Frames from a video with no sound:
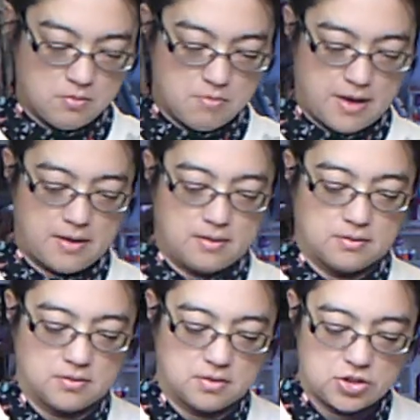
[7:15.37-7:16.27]
I
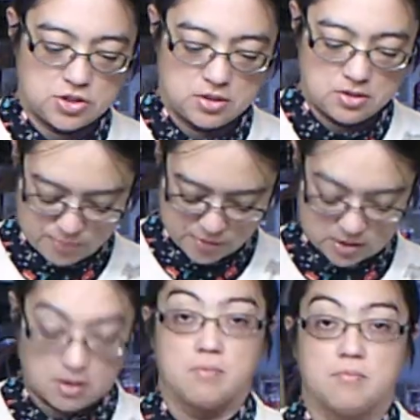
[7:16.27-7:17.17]
should have put it
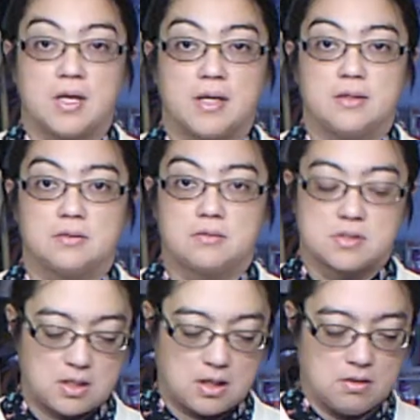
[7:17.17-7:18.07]
on my
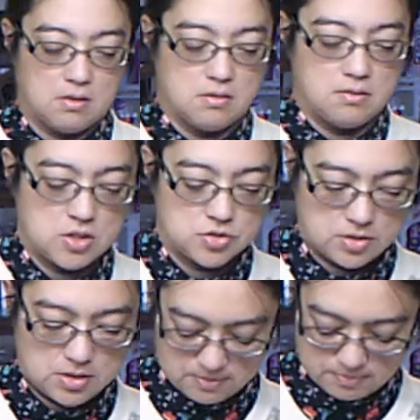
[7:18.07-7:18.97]
scale and measured
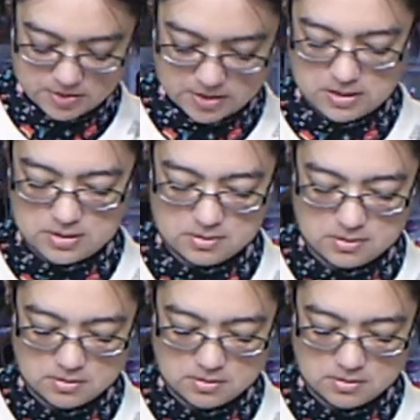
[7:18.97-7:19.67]
it, but I didn't.